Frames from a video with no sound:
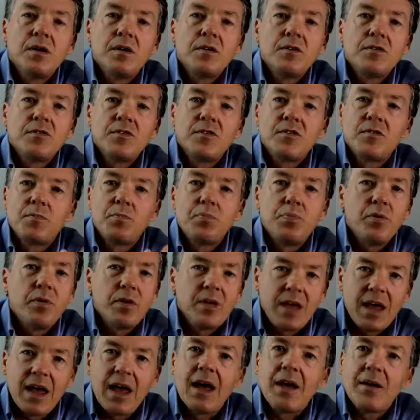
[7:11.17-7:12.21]
Just put,
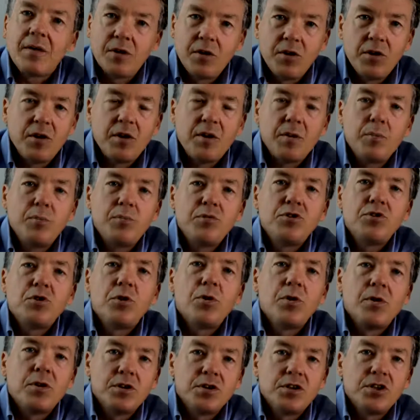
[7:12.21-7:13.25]
yeah, good.
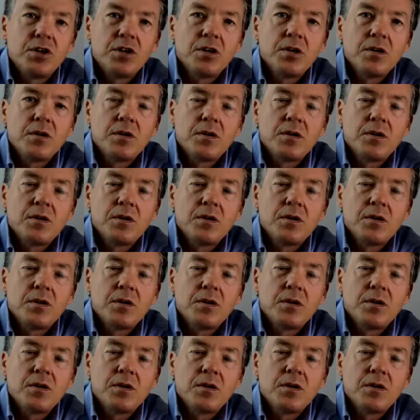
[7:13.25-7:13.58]
George.